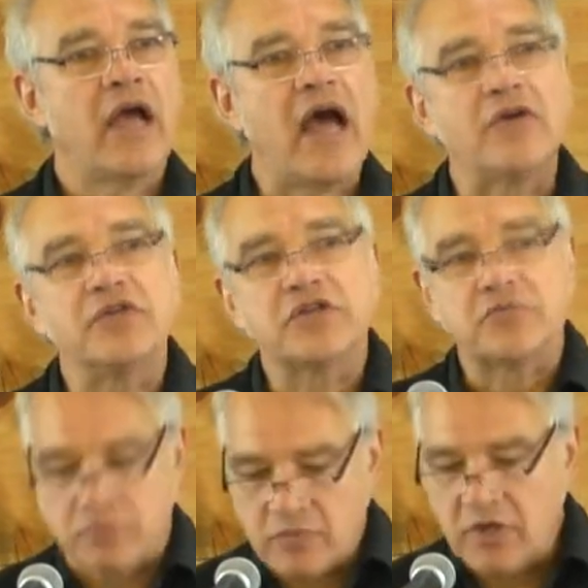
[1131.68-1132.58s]
How
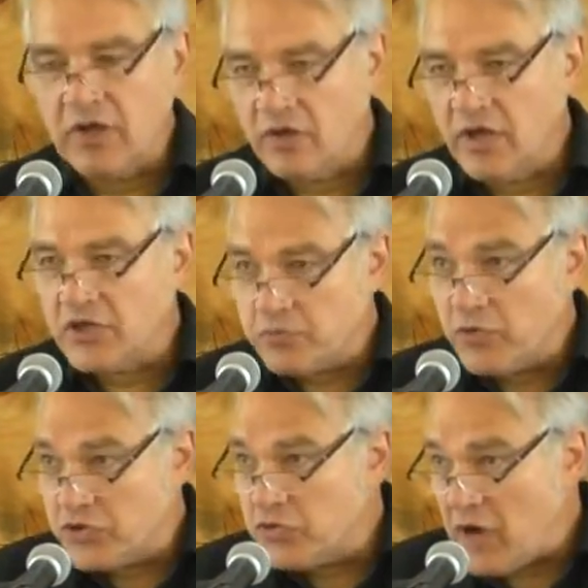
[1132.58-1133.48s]
this is
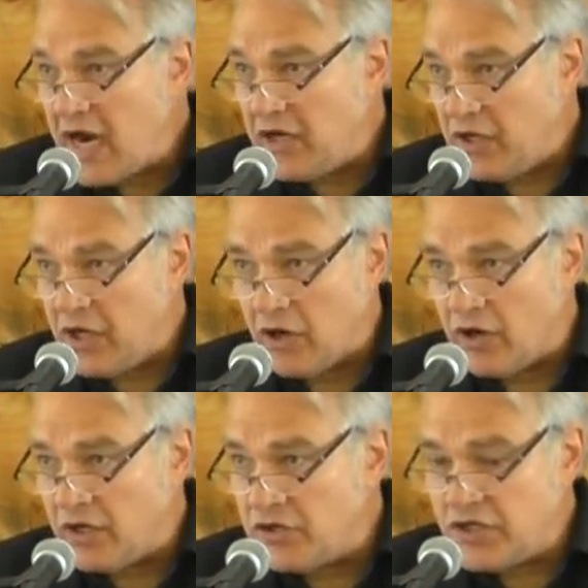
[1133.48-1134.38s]
portrayed
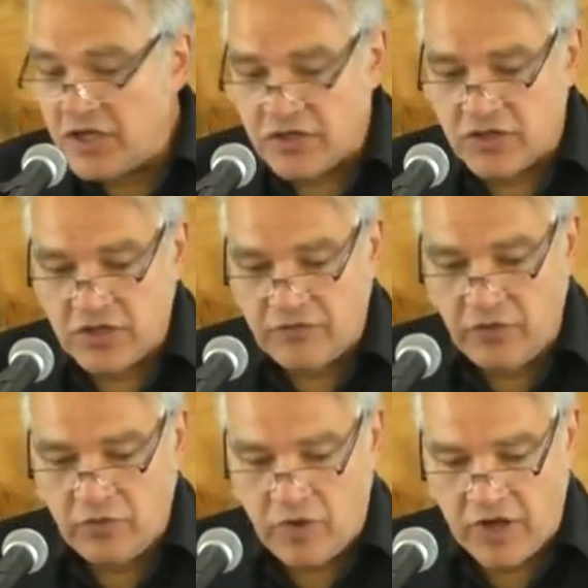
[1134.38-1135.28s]
here in Jesus'
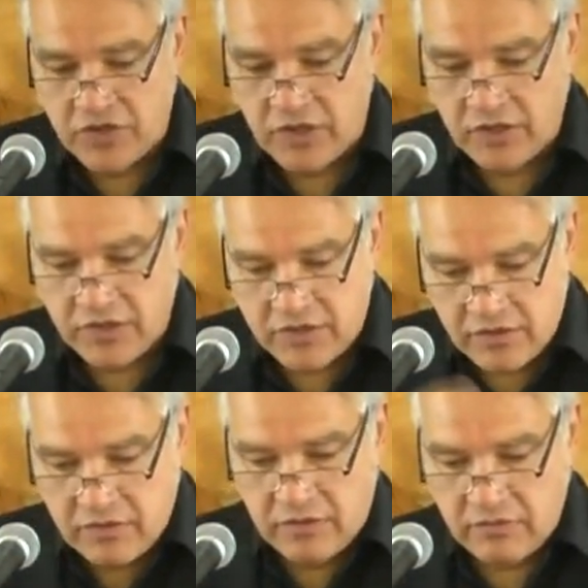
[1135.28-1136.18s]
foot washing. Let's,
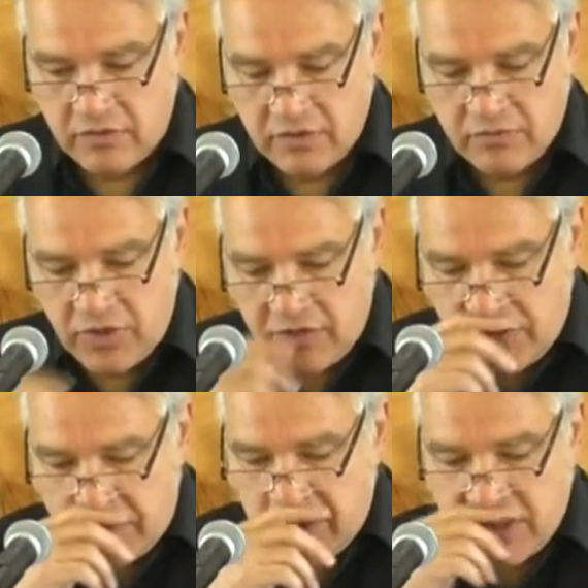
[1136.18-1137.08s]
let me give
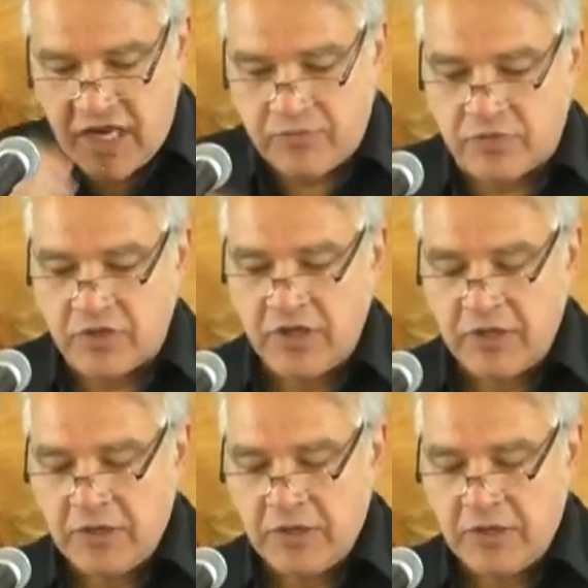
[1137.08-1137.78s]
you some examples.